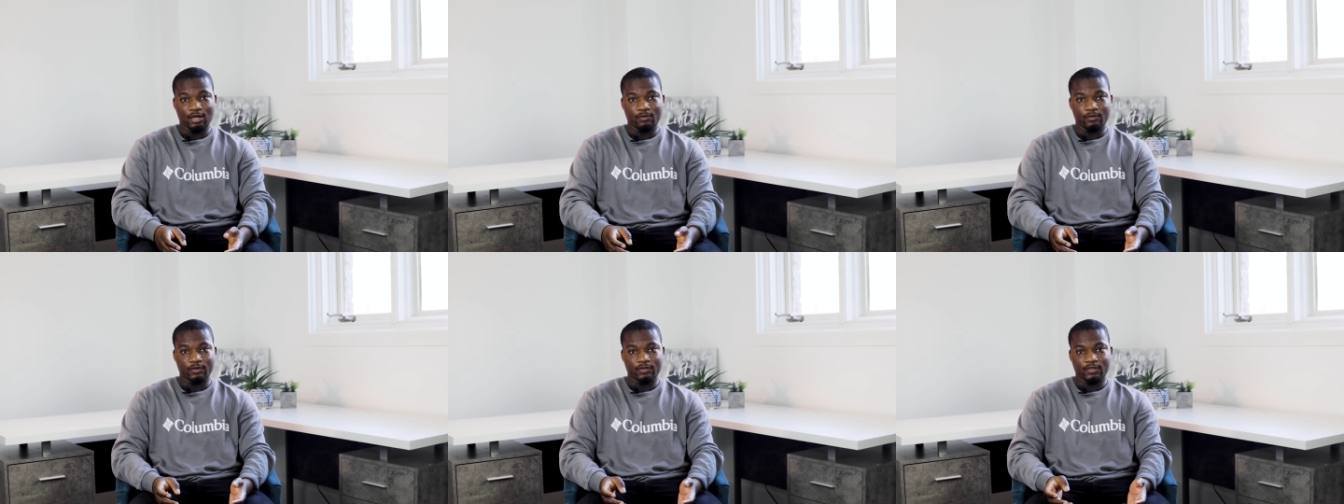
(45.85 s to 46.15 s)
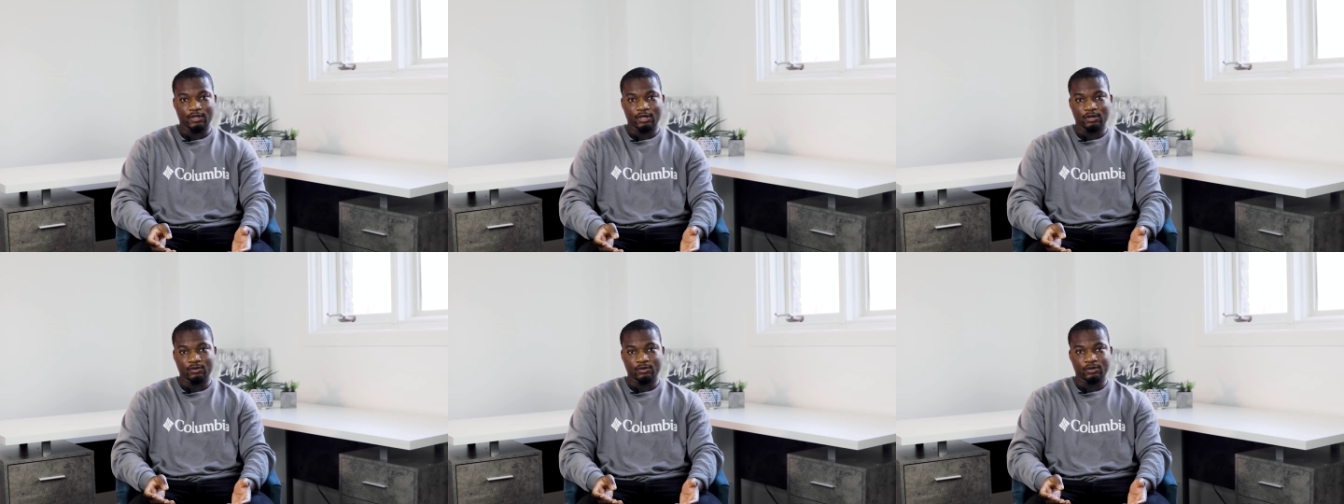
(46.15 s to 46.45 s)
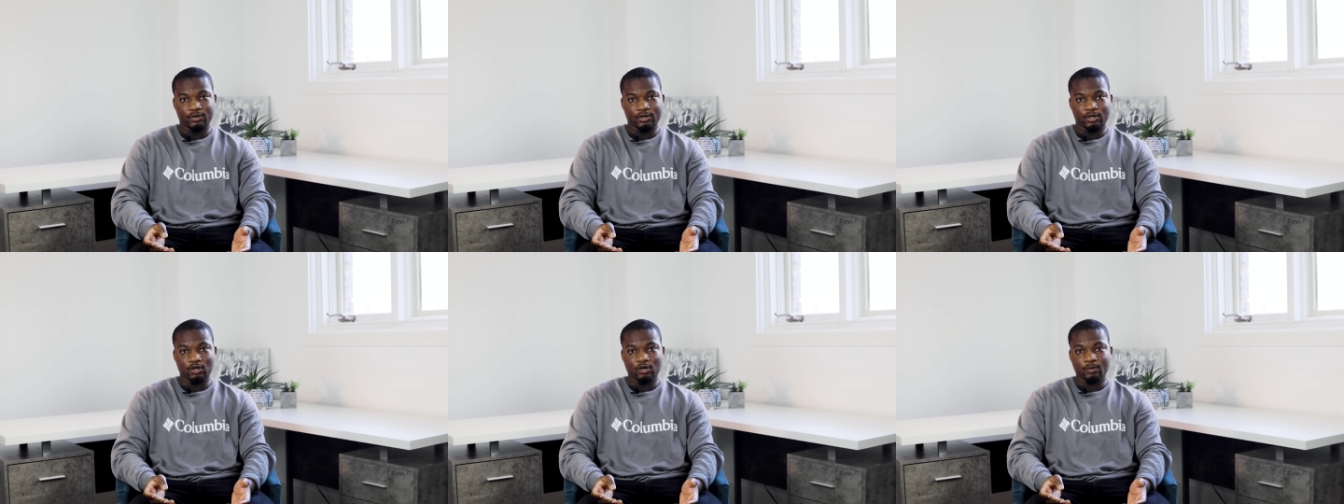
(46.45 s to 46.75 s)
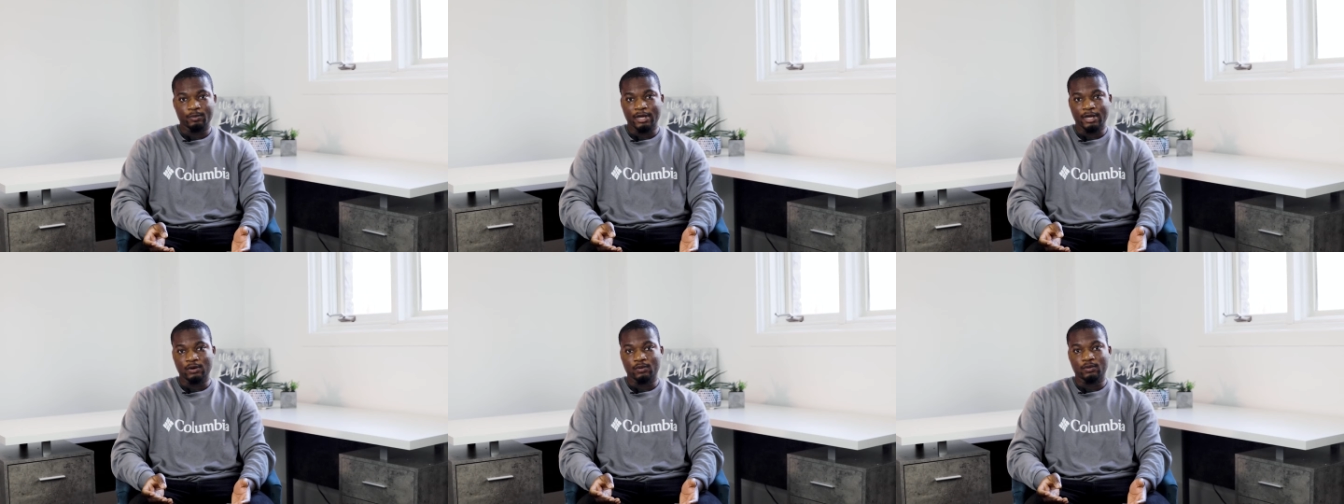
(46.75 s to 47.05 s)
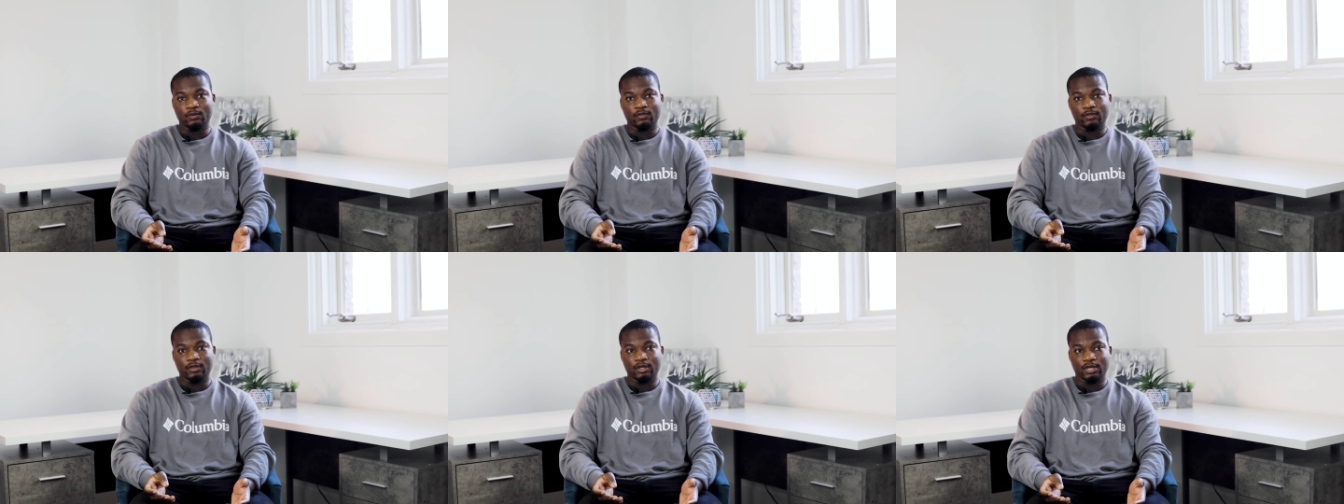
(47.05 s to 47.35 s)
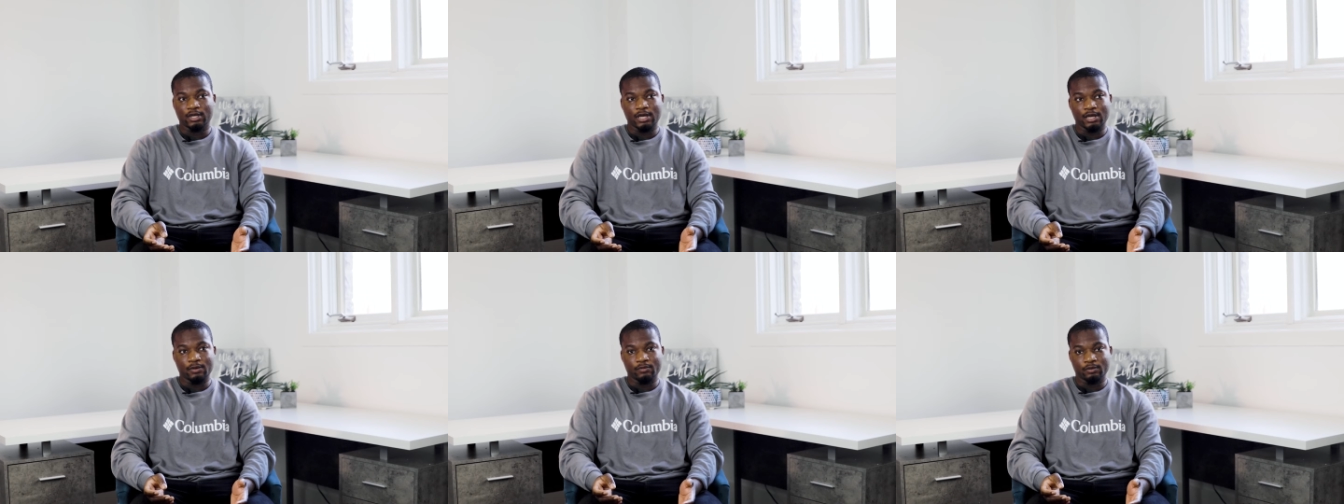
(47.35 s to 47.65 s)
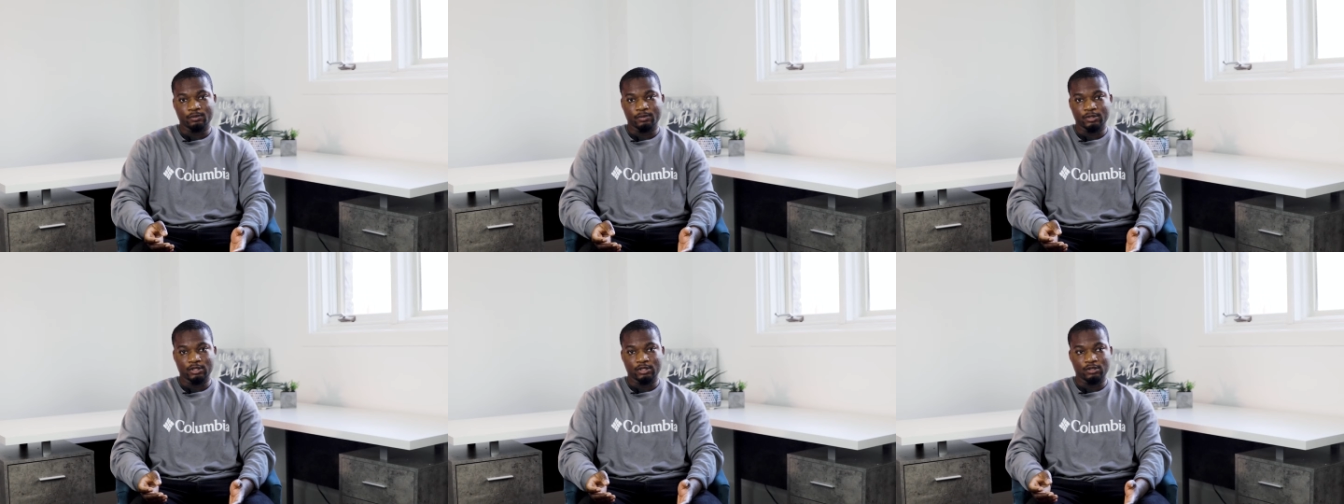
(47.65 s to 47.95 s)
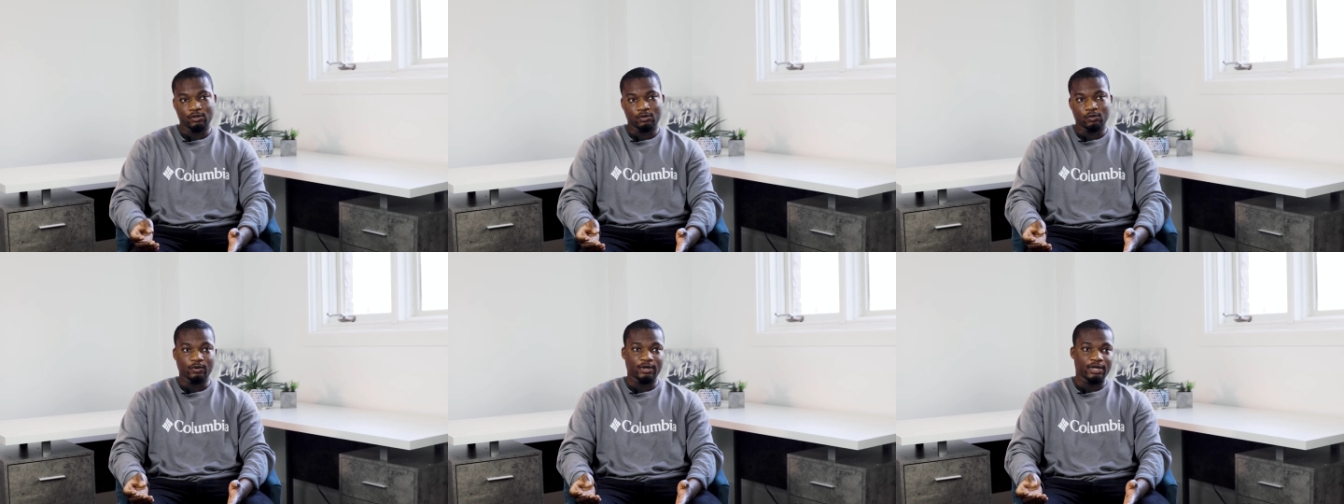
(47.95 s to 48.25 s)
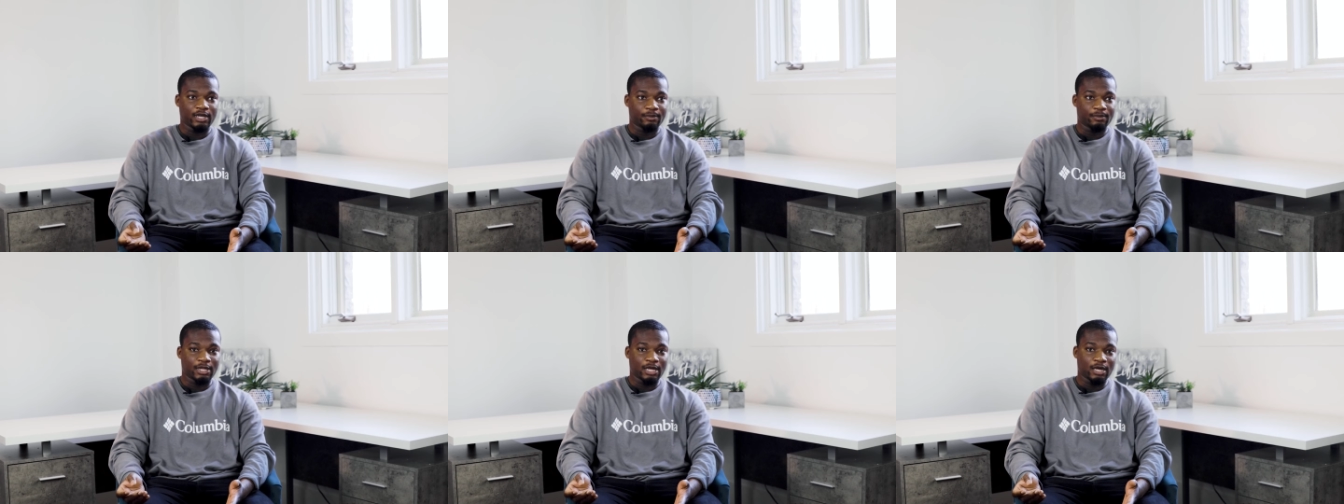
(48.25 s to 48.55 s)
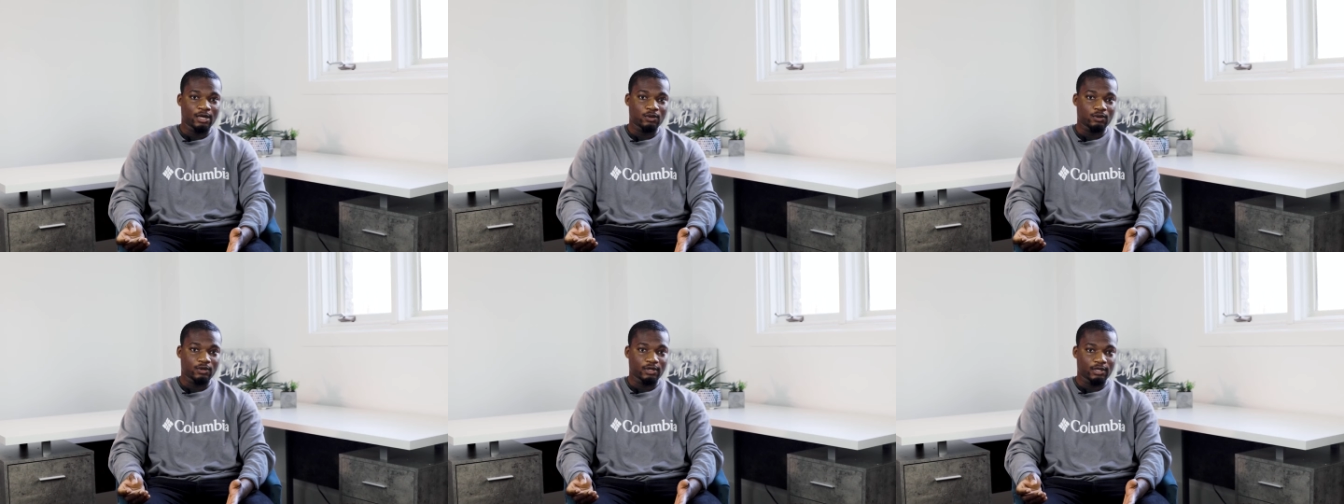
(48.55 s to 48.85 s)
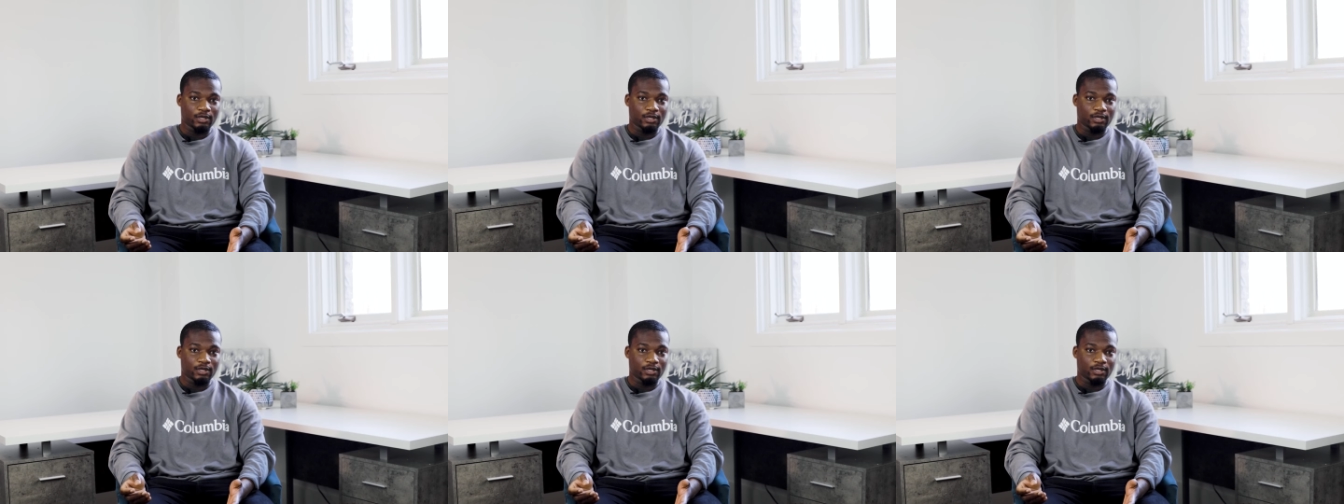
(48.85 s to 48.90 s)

Without your help, I don't think I would be who I am now.